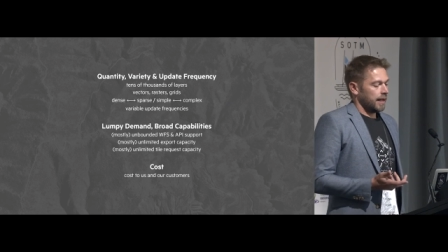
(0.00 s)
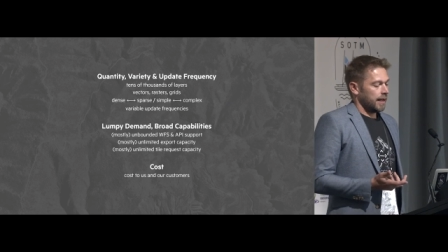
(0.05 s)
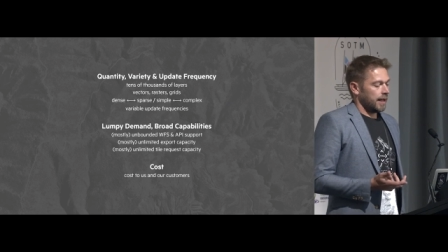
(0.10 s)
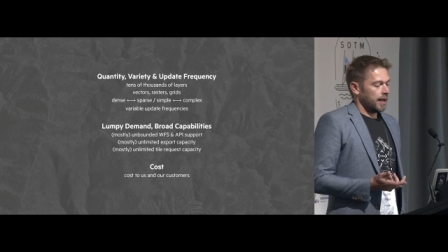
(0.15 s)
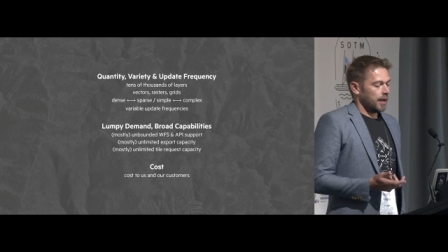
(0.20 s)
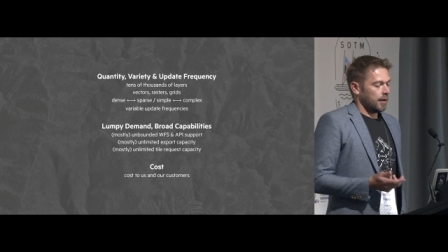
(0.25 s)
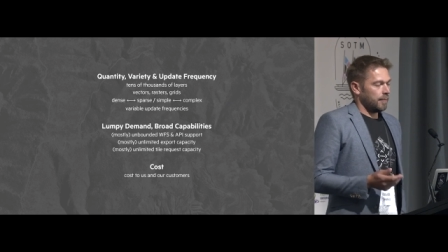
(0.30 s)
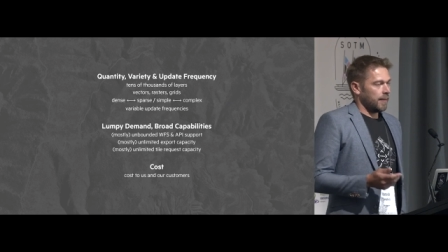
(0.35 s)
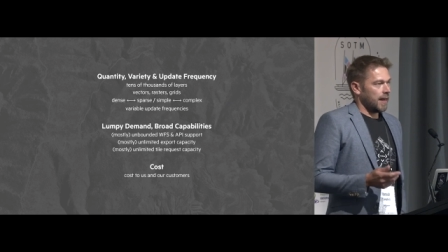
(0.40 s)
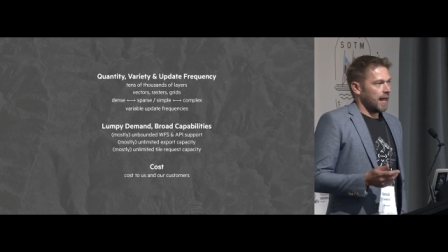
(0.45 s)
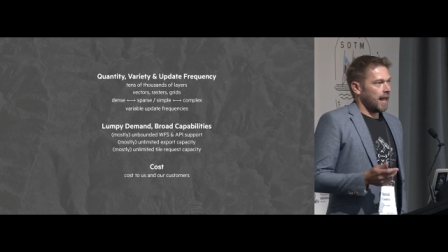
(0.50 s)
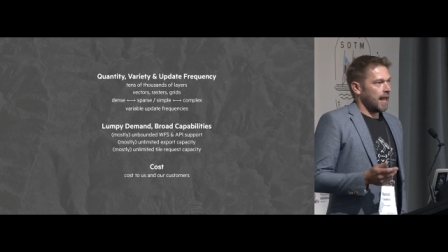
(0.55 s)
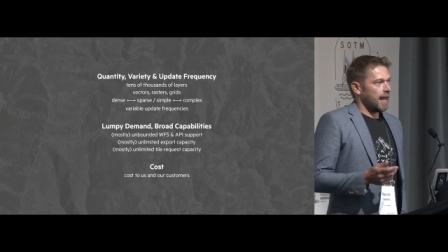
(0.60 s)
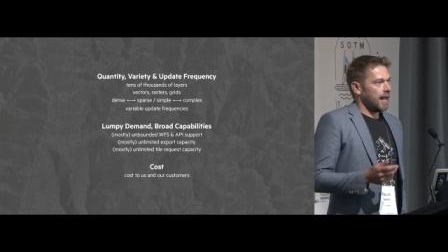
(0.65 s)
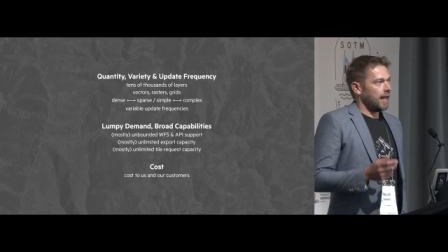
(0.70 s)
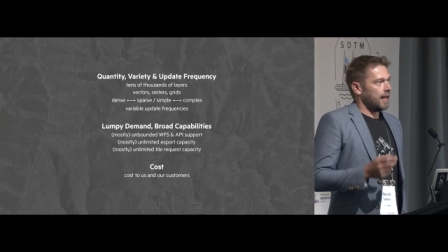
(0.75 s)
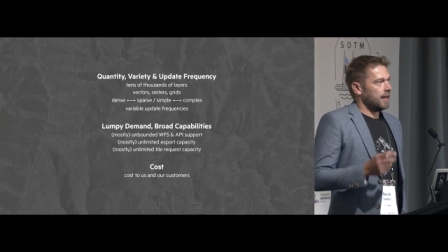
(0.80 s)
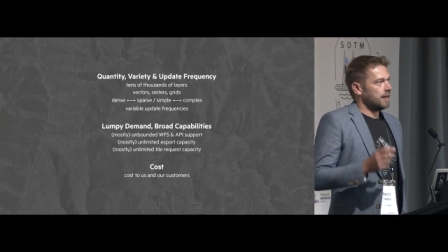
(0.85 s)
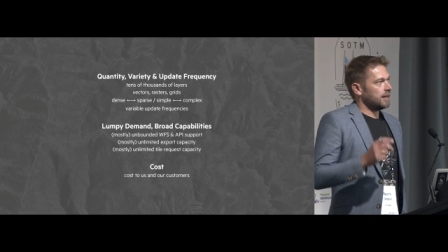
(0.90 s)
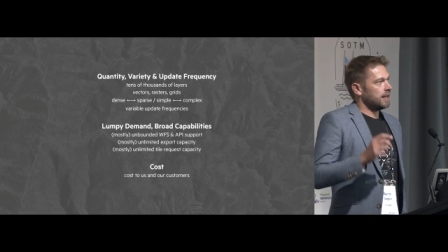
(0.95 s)
Um,
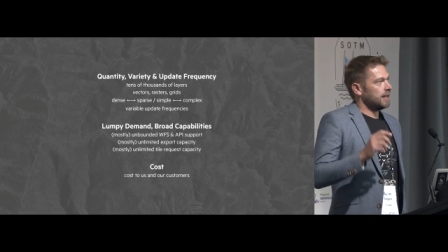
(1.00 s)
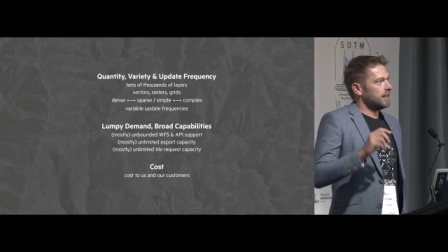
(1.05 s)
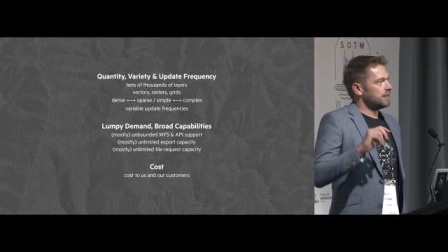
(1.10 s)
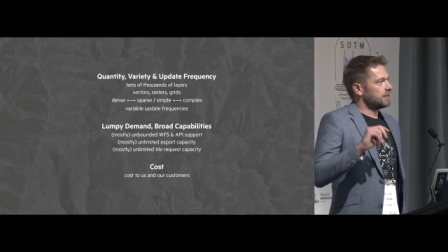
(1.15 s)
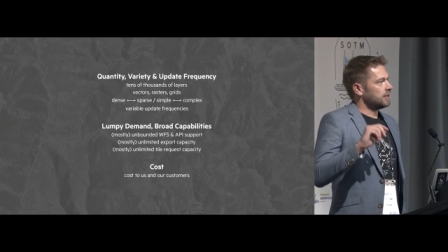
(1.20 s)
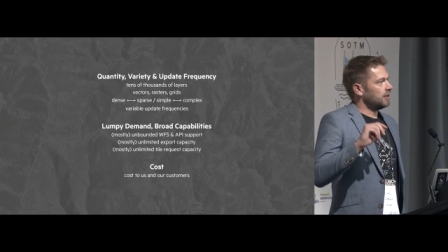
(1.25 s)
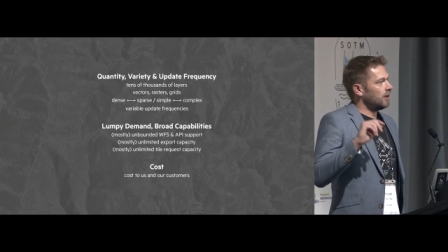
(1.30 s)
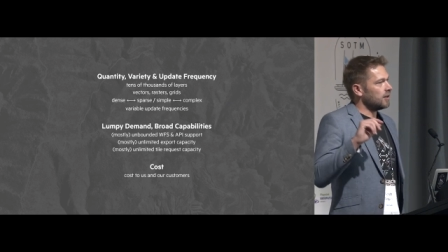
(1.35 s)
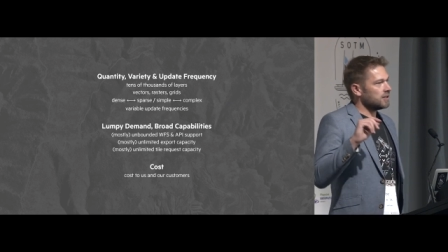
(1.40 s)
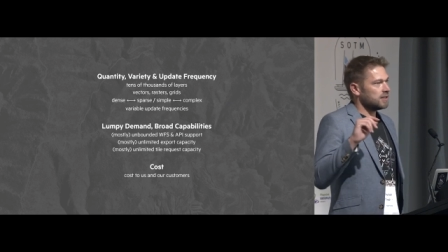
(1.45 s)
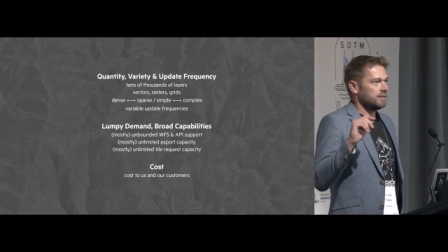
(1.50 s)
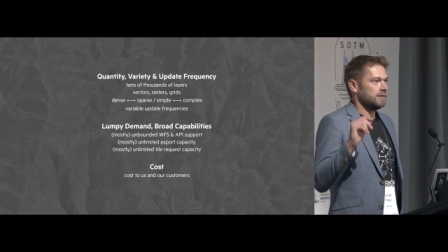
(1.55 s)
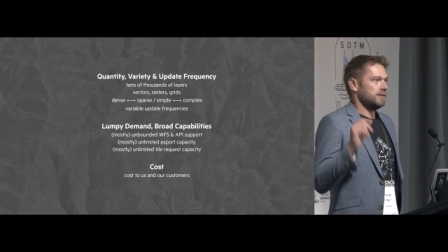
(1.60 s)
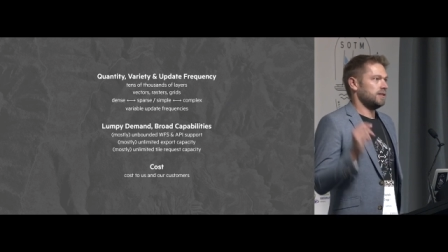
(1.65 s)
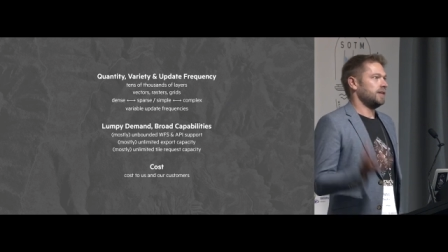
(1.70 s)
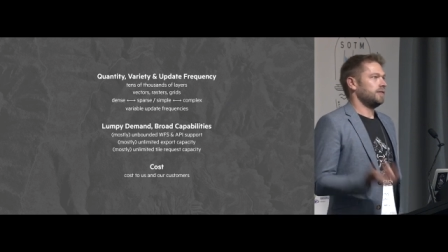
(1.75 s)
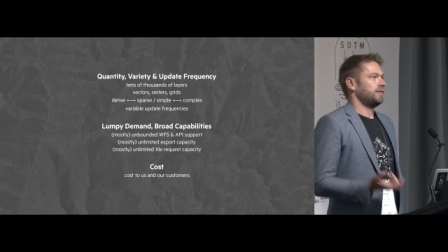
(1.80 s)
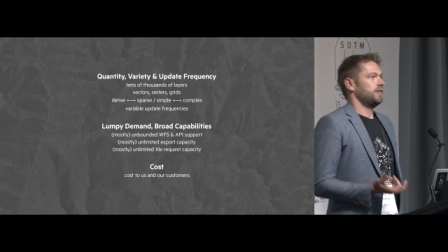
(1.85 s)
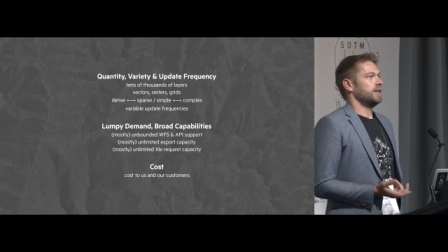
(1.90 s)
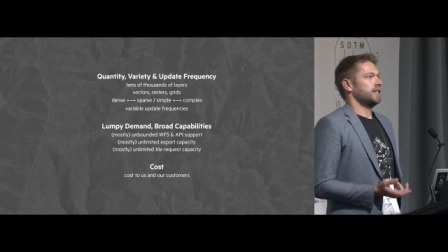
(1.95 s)
and it's lots of
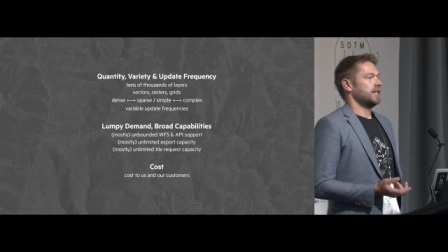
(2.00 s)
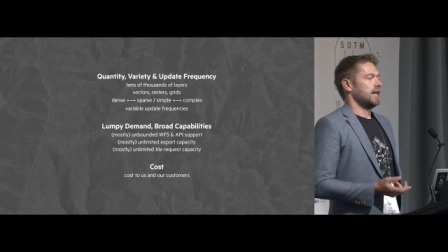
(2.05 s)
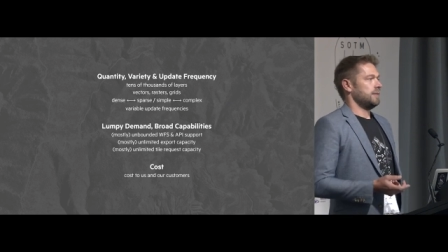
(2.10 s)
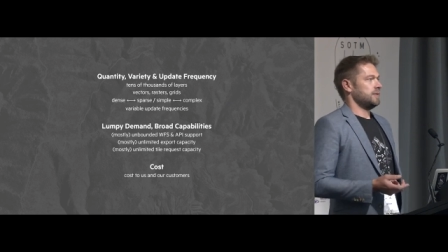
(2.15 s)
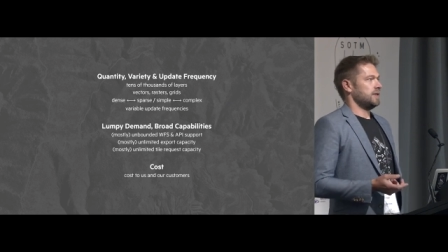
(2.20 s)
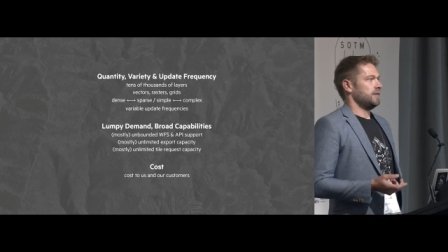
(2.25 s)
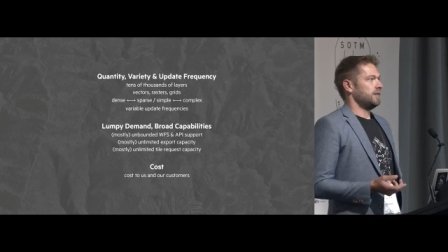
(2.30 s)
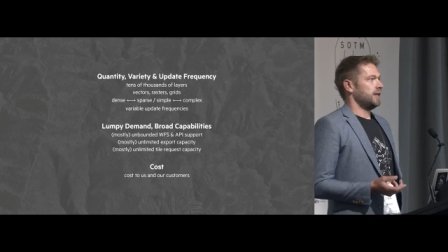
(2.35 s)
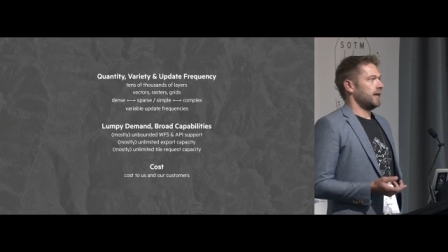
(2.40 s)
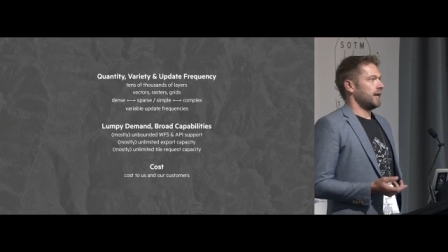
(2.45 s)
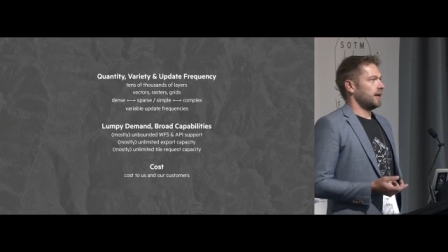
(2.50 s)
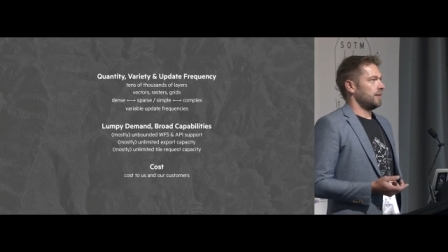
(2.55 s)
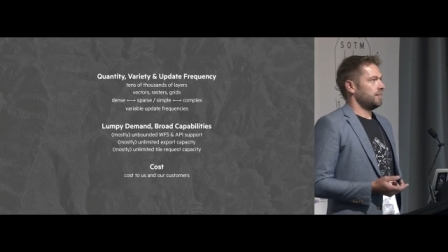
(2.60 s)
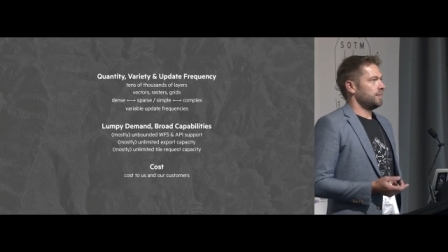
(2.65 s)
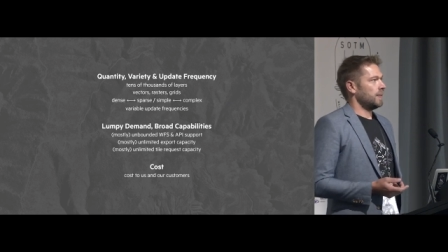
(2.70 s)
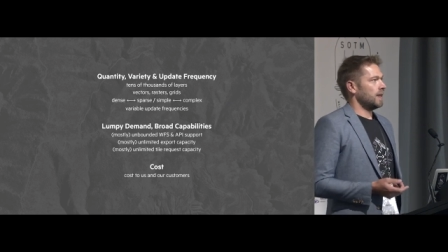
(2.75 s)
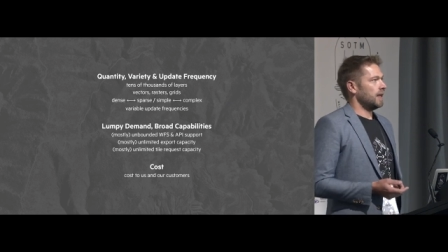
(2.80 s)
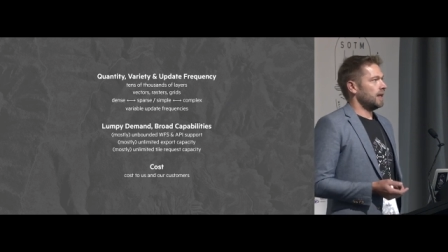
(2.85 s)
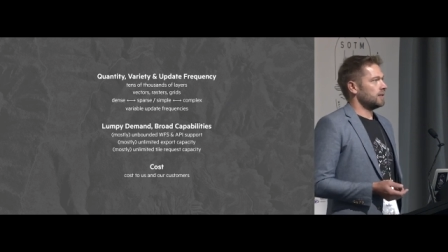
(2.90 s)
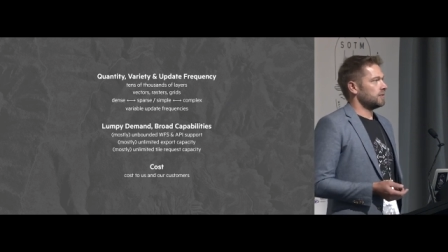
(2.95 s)
different types of data.
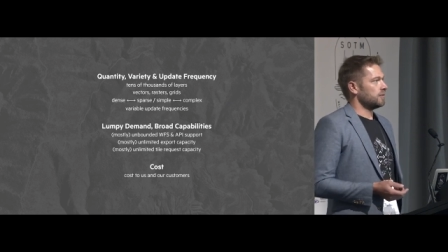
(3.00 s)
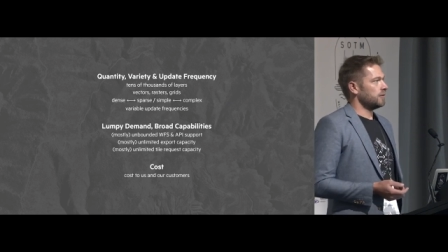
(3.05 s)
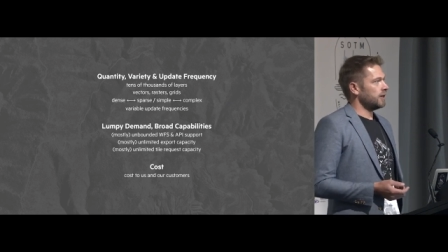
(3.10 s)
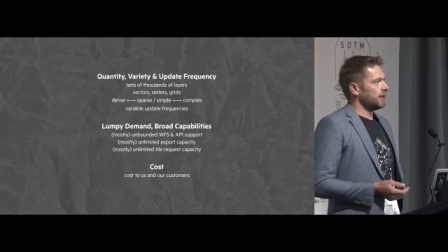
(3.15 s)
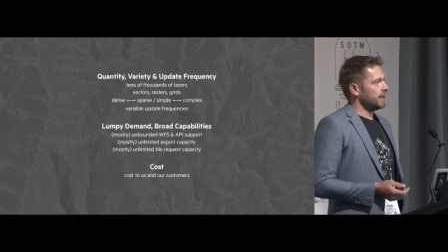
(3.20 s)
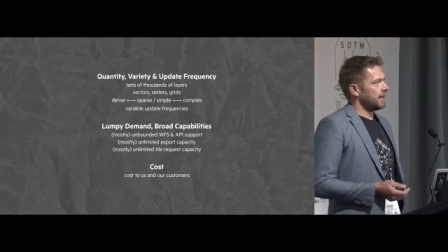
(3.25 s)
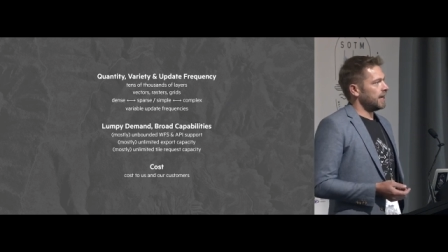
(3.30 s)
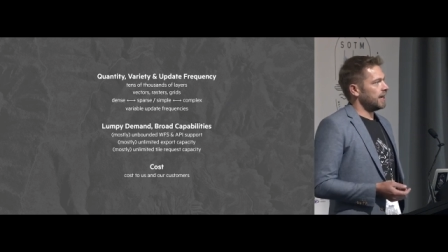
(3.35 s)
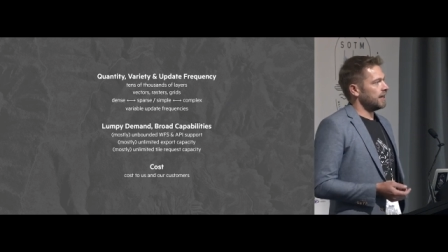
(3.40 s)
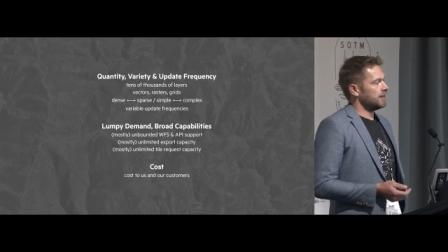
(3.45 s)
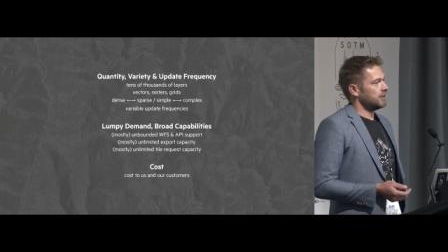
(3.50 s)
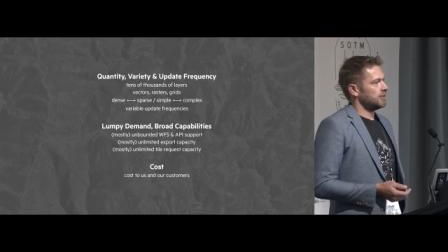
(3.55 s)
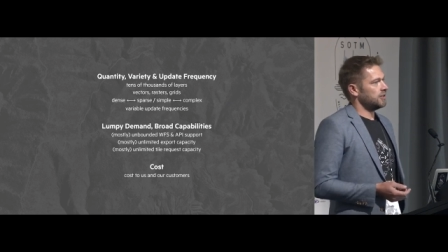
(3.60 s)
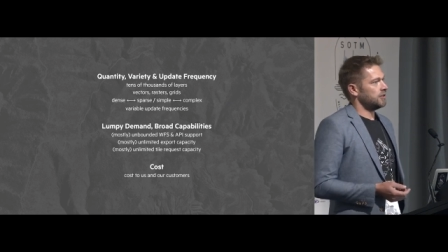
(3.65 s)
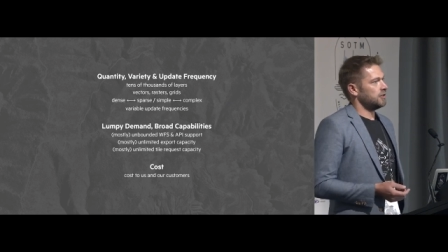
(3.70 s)
It's really hard to